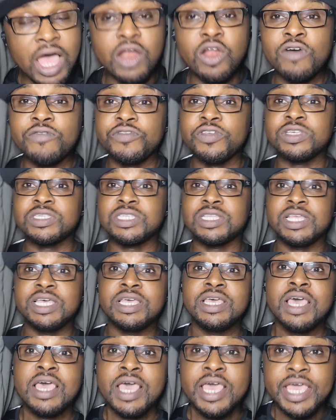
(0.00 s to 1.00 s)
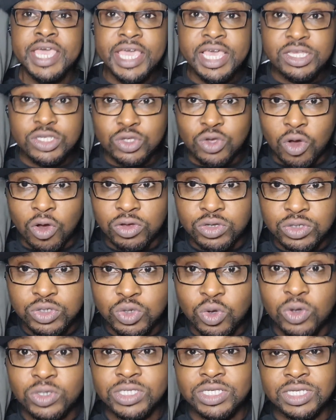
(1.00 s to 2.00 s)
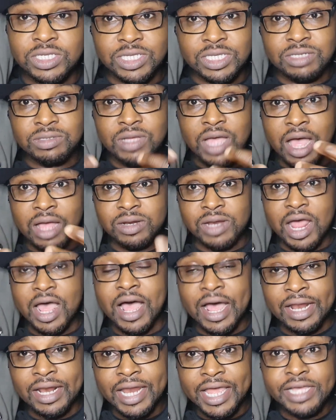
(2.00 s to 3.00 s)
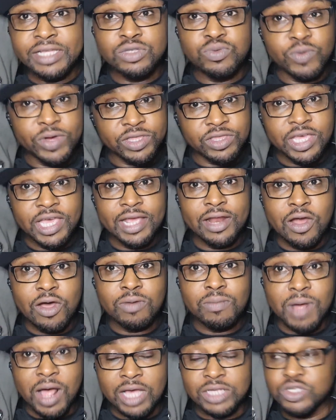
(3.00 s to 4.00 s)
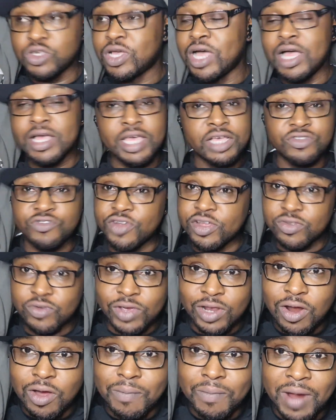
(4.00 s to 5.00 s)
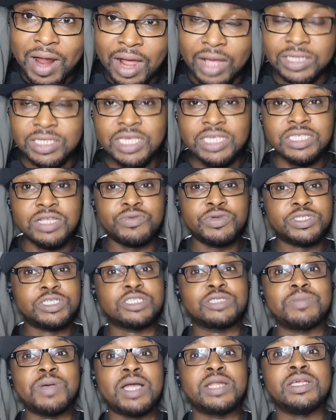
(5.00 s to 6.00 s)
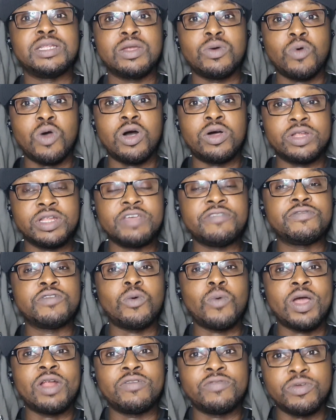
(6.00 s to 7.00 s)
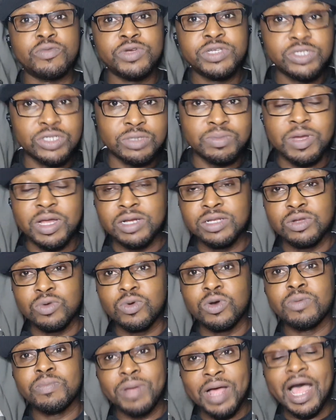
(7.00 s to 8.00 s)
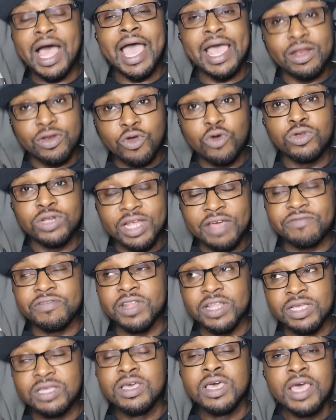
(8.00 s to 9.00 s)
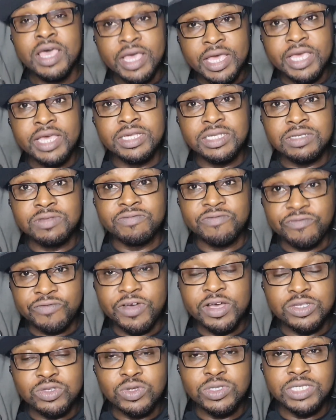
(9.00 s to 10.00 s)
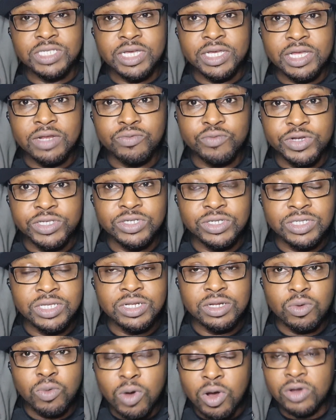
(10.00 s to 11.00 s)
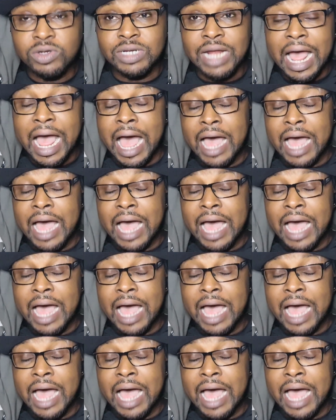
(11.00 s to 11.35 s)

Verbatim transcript: And obviously, he's got sources uh, that are linked with Elon Musk. You can't get straight to Elon Musk. He's the richest man in the world, if not one of the richest man in the world. But I know definitely he is first or second richest in the world.